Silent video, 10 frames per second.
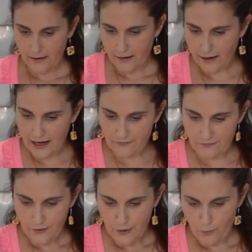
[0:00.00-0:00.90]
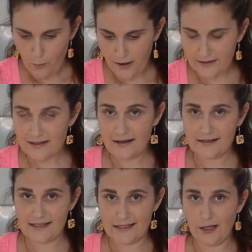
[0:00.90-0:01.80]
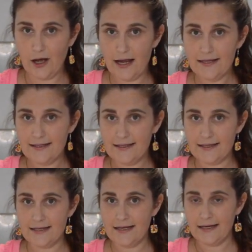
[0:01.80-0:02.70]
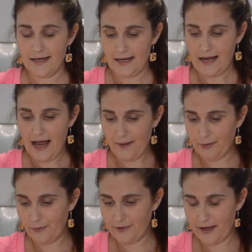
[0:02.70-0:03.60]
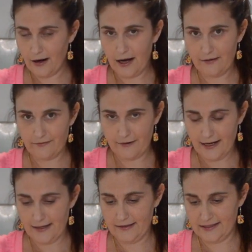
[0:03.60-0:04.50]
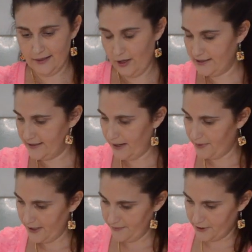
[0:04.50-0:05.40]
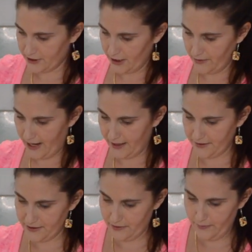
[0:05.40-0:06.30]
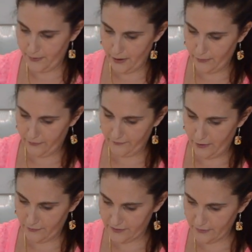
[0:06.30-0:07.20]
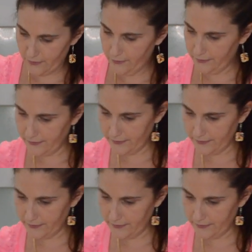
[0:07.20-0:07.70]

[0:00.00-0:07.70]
I have 1 sliced apple that I have already sliced up, and I'm just going to add it to the bowl of coleslaw.